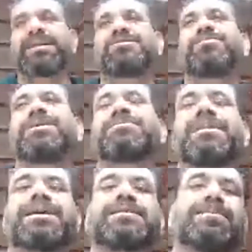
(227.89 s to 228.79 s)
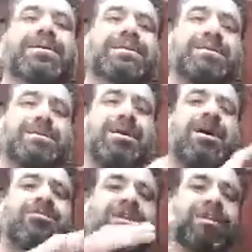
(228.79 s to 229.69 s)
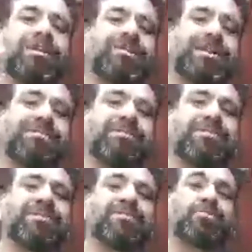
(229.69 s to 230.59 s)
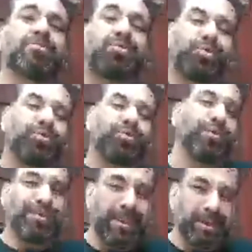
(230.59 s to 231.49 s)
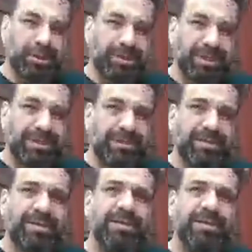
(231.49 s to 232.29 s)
And so it becomes less about this contract that you need to fulfill to prove that you did it.